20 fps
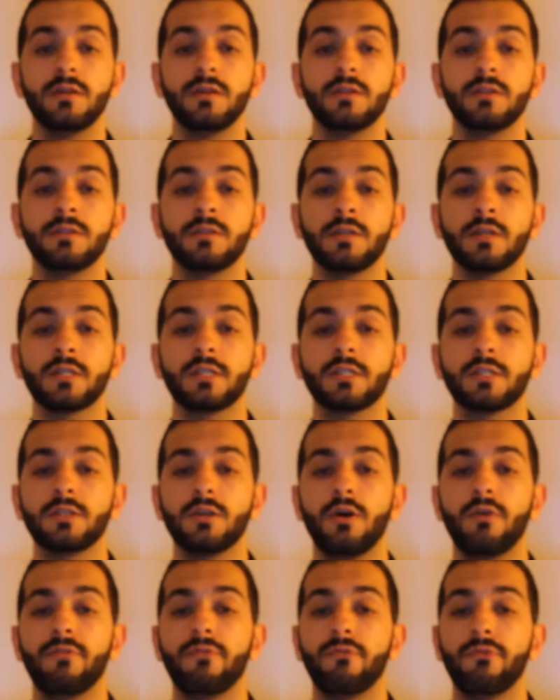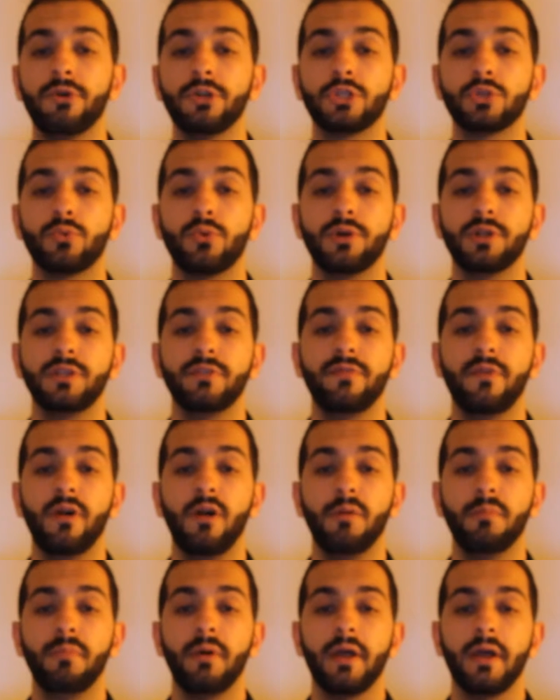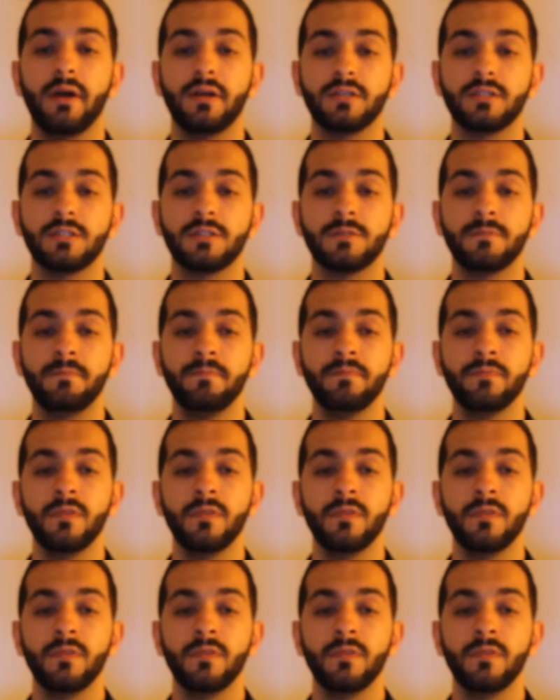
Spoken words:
6 of which were developed by us.